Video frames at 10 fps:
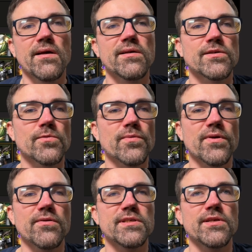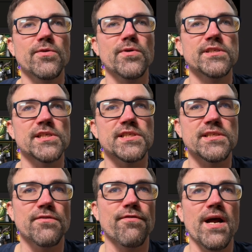So you
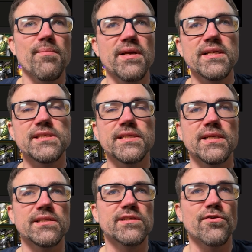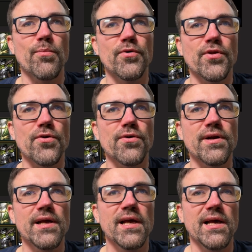just farm it and drop on your
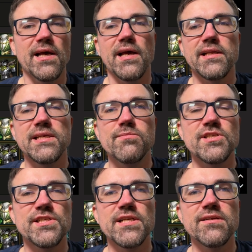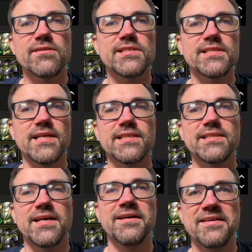damage dealers, and
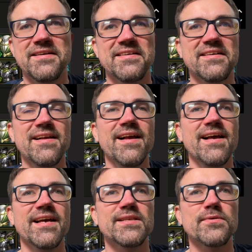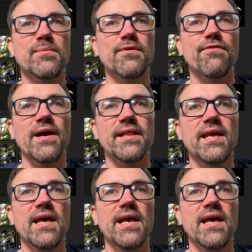it will be fine.